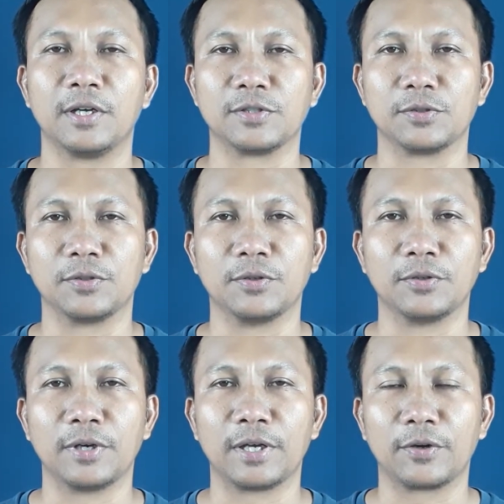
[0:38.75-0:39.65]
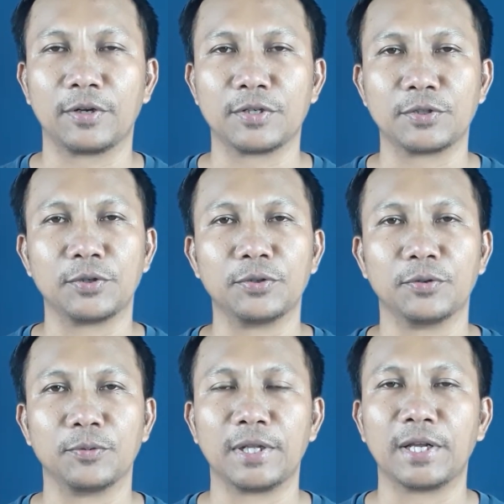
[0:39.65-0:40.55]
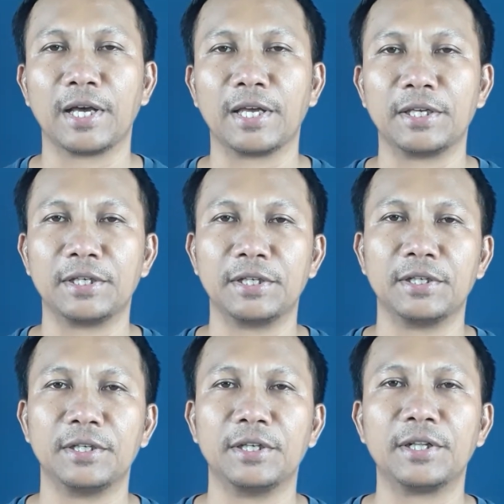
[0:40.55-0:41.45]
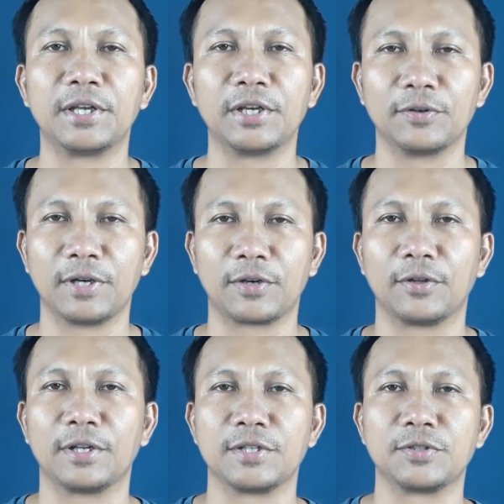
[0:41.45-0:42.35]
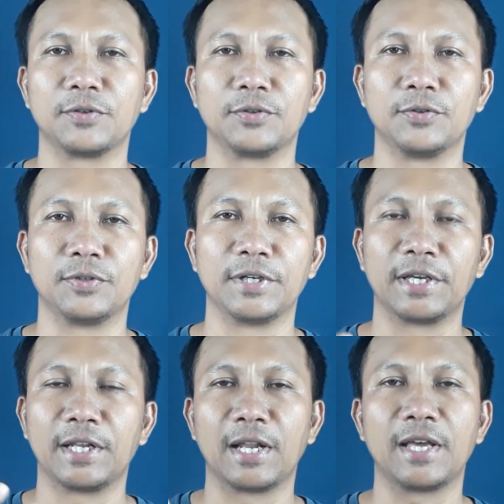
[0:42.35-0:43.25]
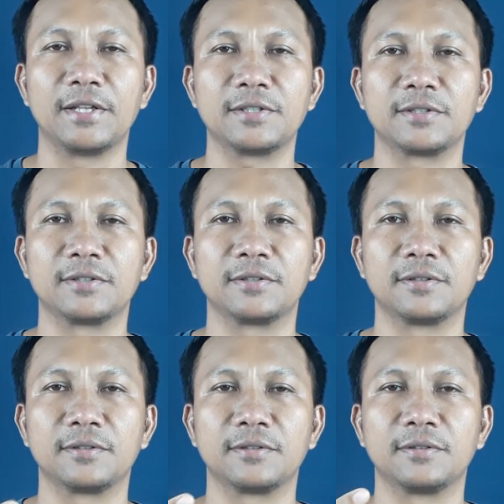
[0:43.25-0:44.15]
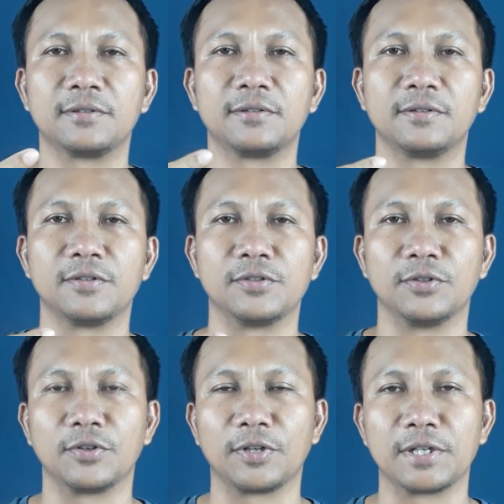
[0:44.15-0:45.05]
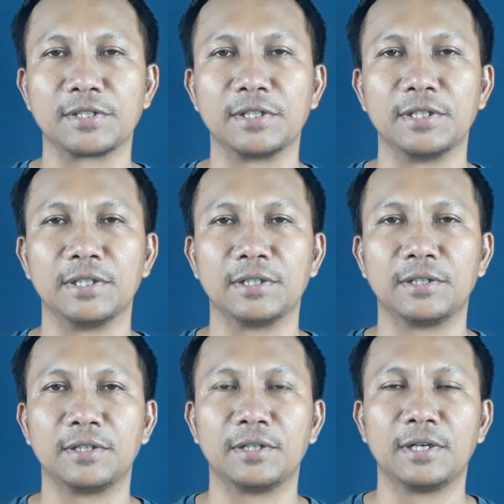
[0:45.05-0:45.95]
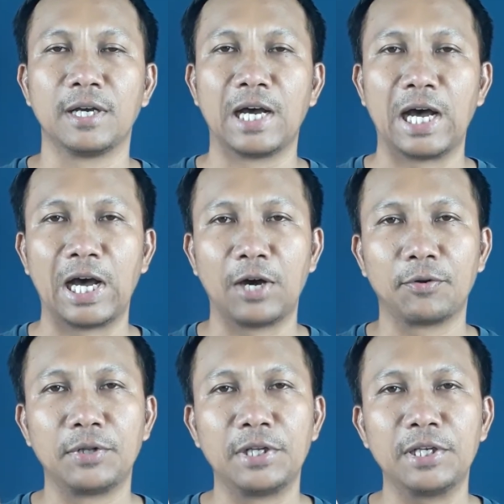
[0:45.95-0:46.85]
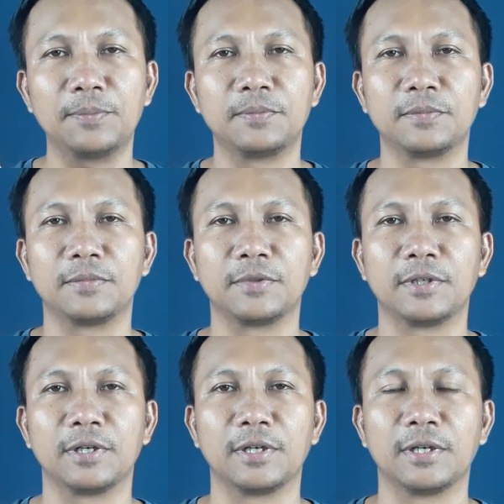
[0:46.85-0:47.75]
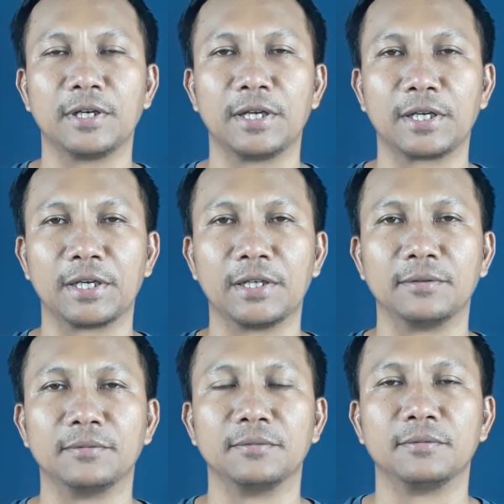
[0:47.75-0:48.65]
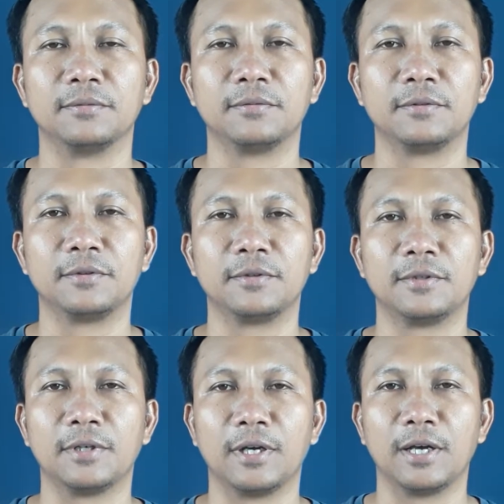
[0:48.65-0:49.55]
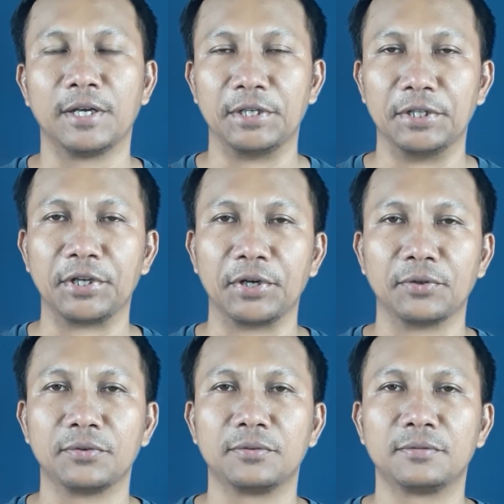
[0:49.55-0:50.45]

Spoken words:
So I'm gonna show you when I inhale, I'm gonna show you the hand like this. So you're gonna see how deep I can inhale.